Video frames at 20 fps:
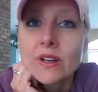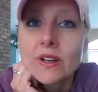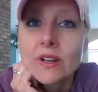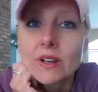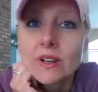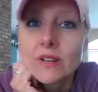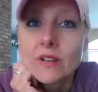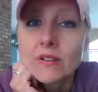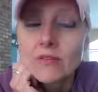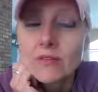
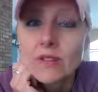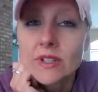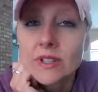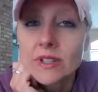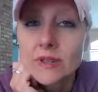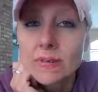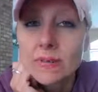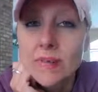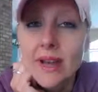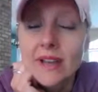on
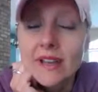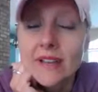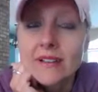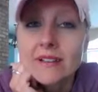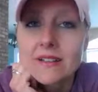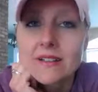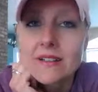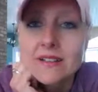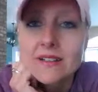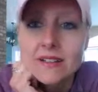really bad
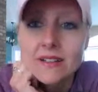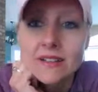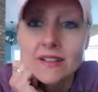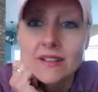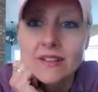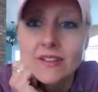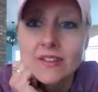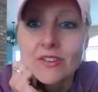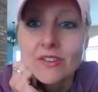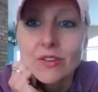science.